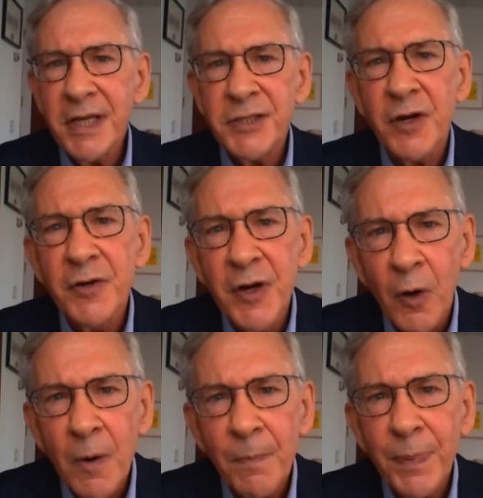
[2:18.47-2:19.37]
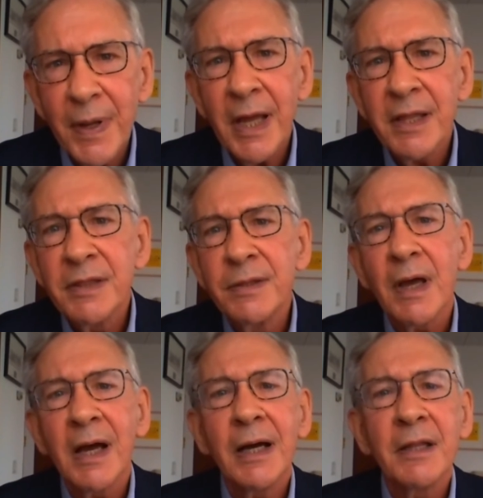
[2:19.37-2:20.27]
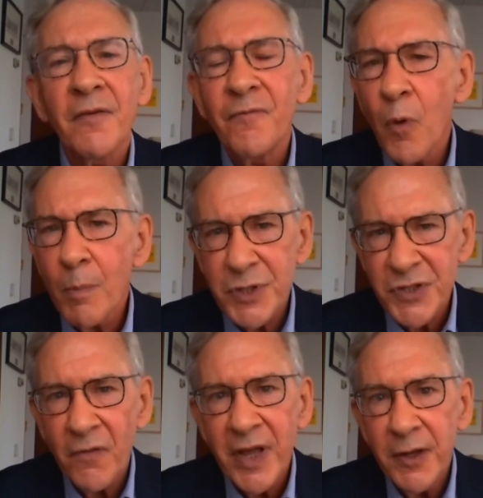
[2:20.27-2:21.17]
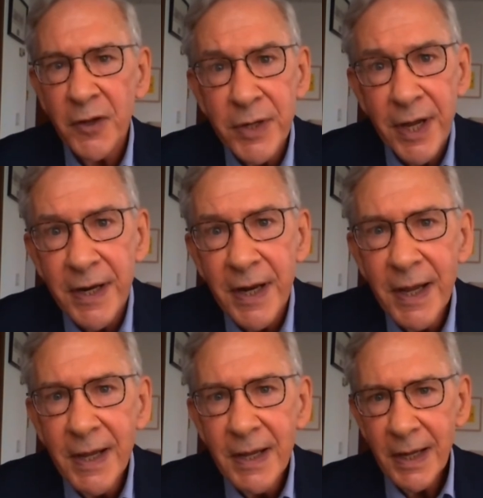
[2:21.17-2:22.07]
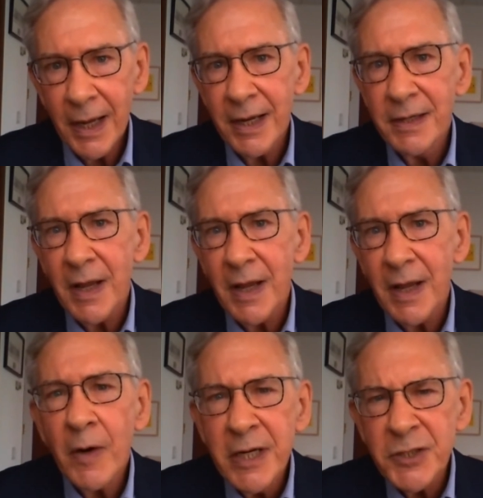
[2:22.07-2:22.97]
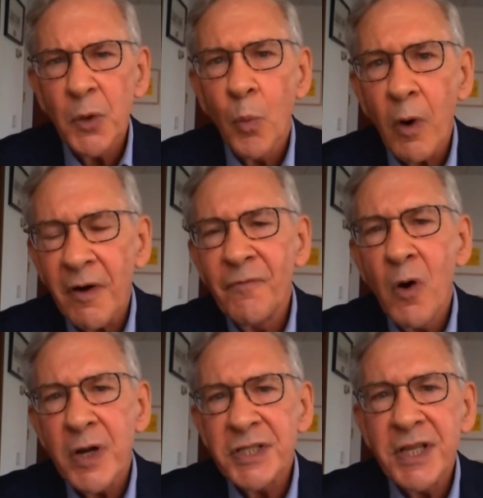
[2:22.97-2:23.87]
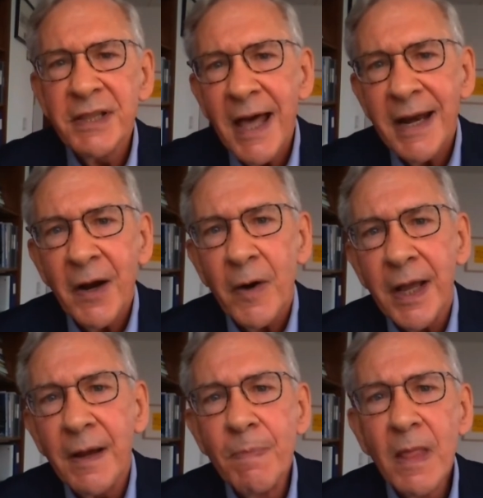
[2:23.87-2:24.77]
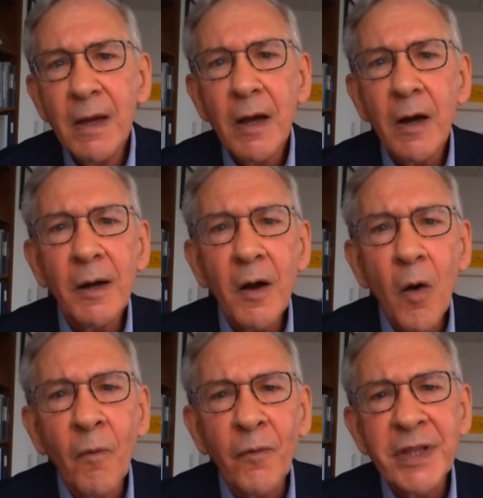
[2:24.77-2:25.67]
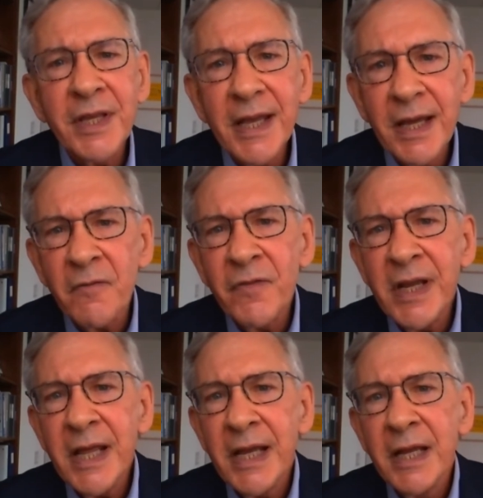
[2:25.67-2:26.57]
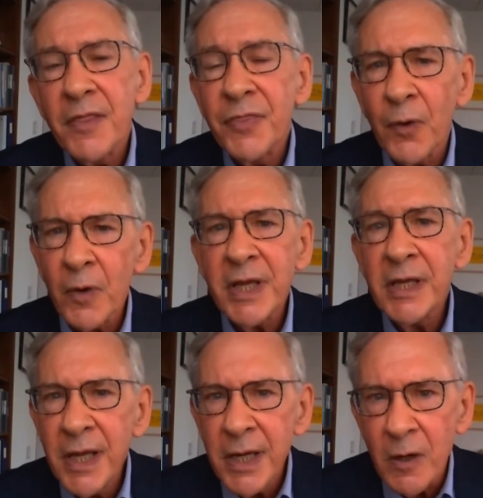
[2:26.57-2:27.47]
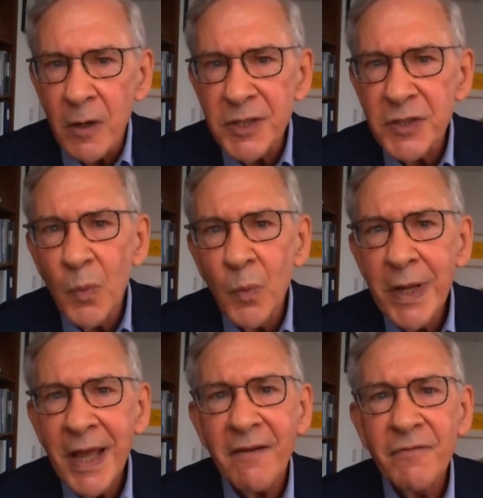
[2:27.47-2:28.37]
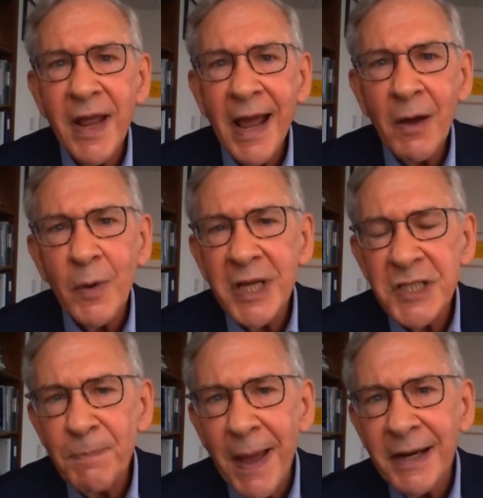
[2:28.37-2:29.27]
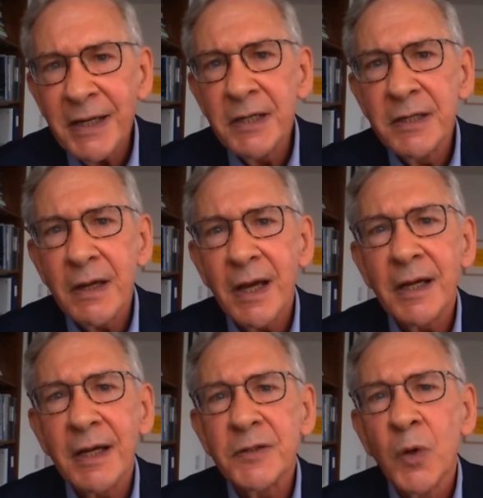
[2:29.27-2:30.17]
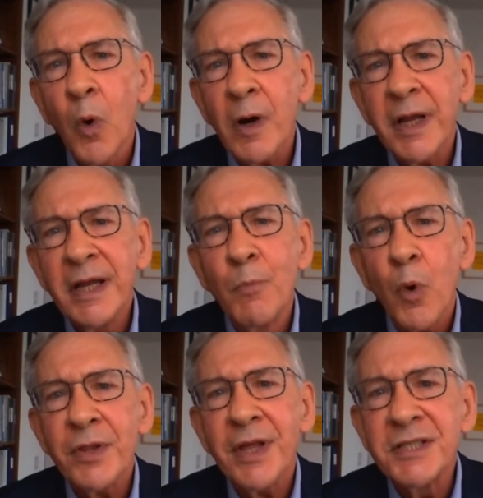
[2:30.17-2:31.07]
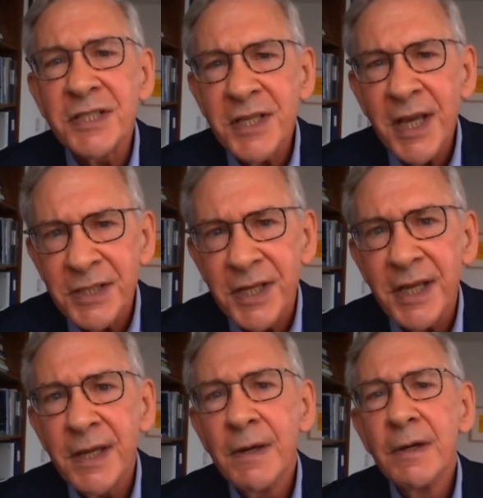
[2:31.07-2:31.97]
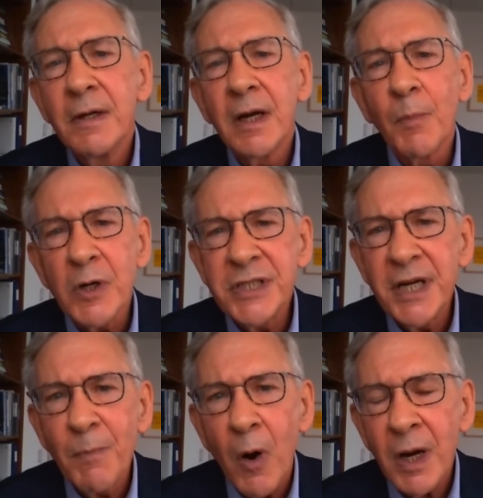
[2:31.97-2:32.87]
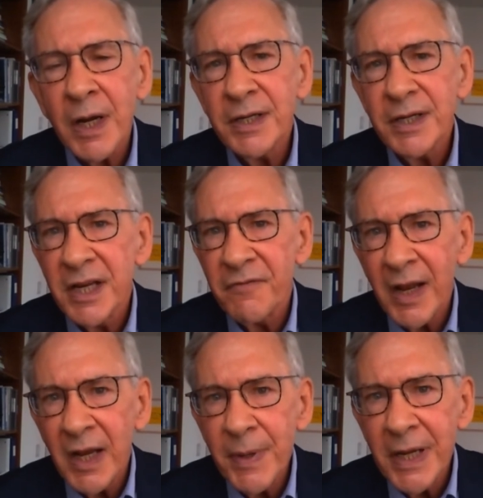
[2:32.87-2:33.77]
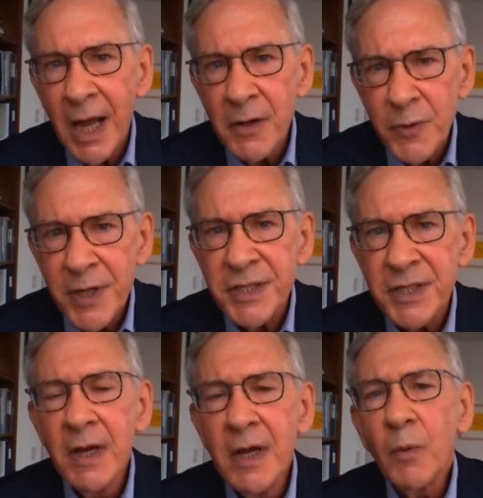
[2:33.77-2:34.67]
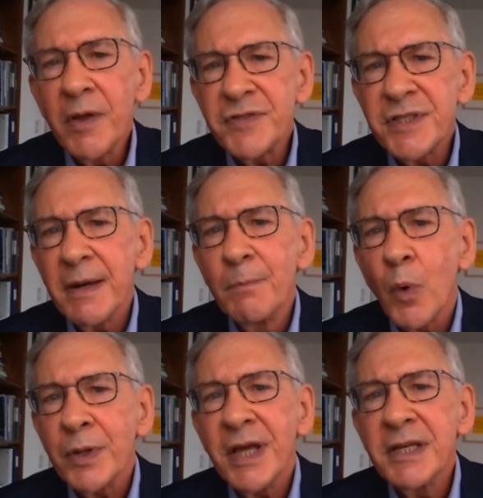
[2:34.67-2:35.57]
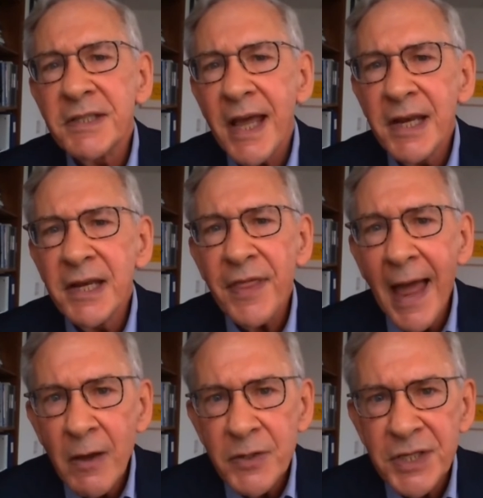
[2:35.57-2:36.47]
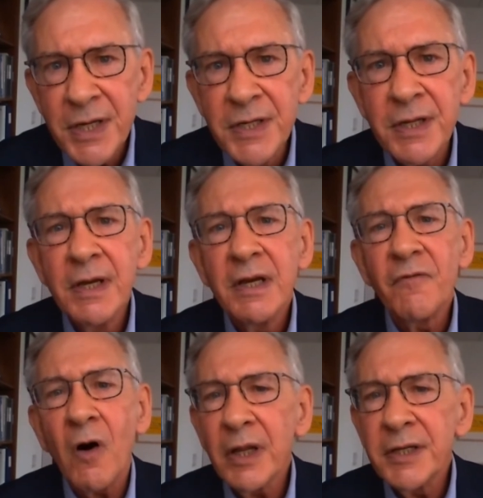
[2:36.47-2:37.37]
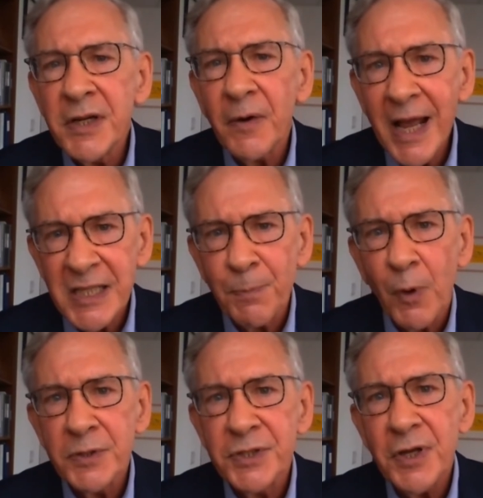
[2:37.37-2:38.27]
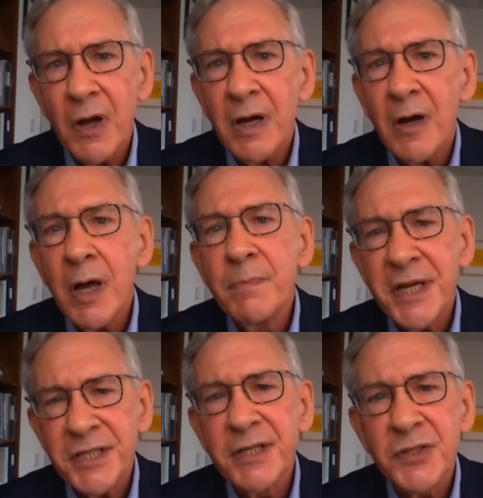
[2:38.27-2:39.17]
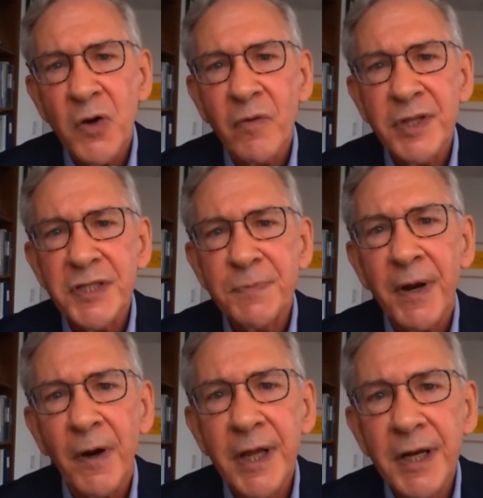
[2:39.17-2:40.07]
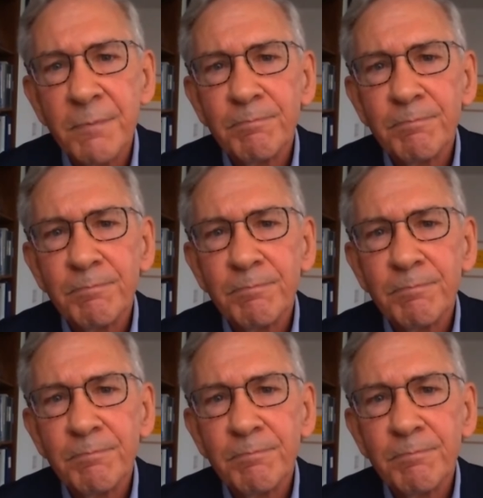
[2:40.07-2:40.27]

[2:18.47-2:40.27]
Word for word: Eastern Europe and uh, the former Soviet Union. And our initial work focused in that area. Uh, over the intervening 30 years, we have now expanded uh, to work in more than 60 emerging market and developing countries. We've sent more than 10,000 volunteer experts uh, on missions over this period.